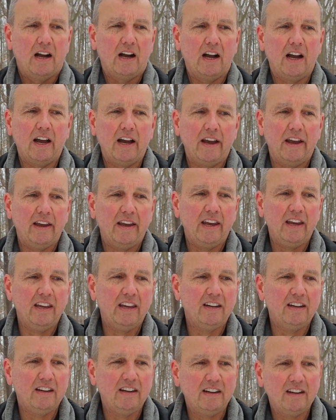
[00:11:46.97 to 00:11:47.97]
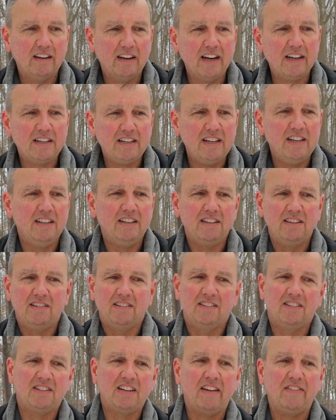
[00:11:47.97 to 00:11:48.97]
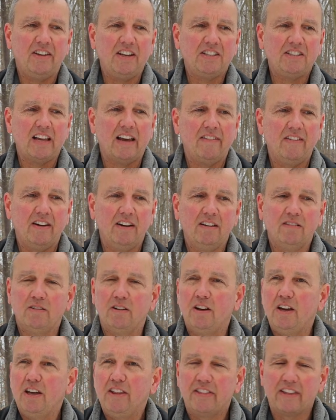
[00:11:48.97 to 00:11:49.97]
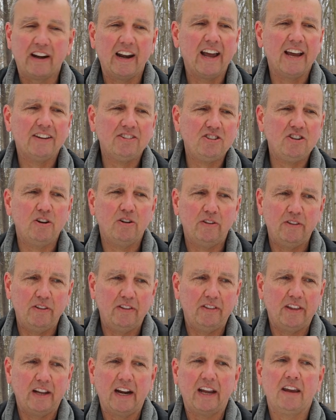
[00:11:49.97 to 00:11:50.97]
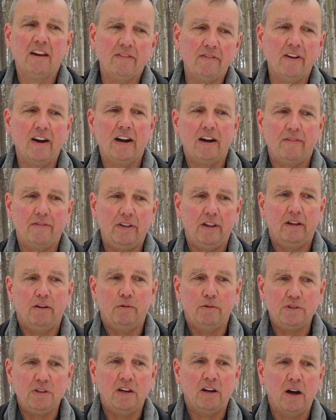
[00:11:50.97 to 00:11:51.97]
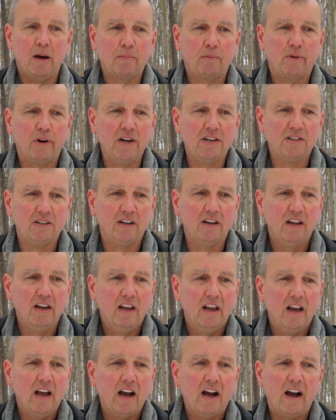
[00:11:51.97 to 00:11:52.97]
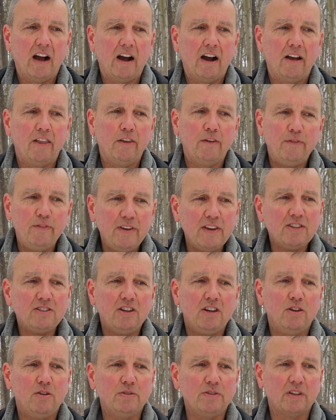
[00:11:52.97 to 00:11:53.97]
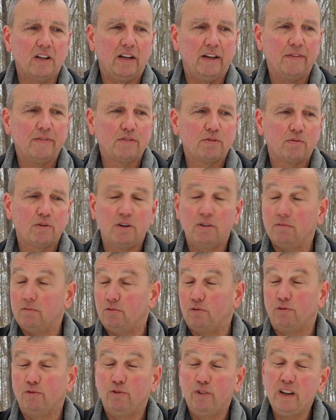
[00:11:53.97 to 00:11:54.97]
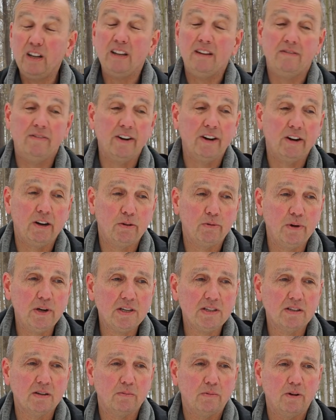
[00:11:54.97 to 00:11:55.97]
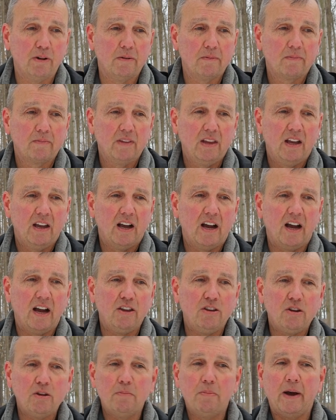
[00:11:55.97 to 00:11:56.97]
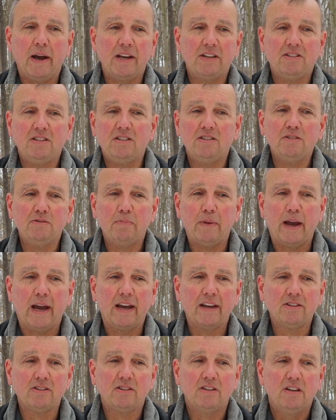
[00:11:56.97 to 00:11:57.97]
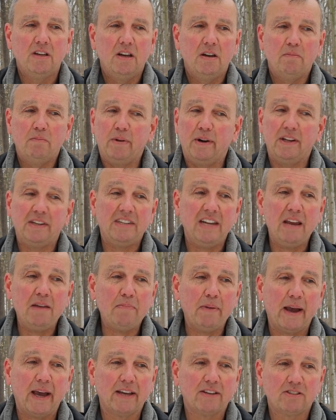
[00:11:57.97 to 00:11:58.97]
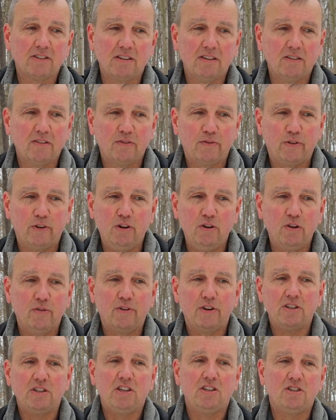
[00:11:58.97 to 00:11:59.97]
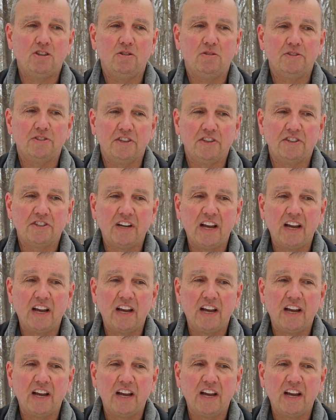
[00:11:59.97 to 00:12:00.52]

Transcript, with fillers: Uh, in nineteen seventy-seven, the last year that I can find of it was in operation, uh, the fees to use the lifts were really very reasonable. Uh, you could buy a season's pass, but a day pass for university students and